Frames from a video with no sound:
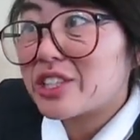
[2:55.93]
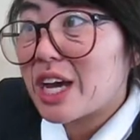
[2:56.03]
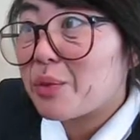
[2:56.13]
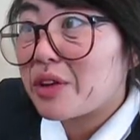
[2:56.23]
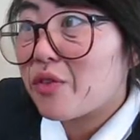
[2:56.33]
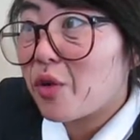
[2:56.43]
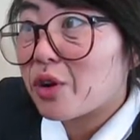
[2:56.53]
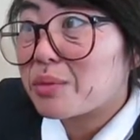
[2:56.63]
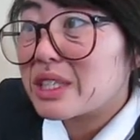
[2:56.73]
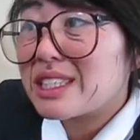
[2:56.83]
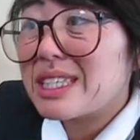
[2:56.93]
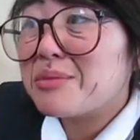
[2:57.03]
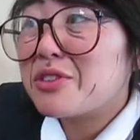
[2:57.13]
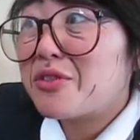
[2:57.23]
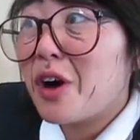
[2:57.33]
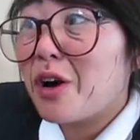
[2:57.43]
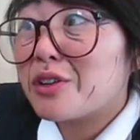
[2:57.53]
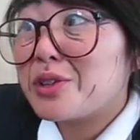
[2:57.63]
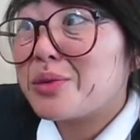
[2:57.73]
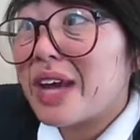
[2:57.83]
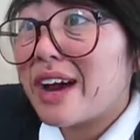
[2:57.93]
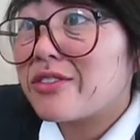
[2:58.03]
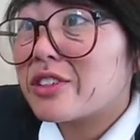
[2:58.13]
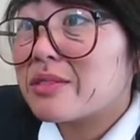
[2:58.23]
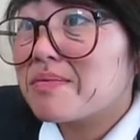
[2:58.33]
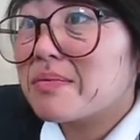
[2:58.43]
that we formed seemed to fall soon after,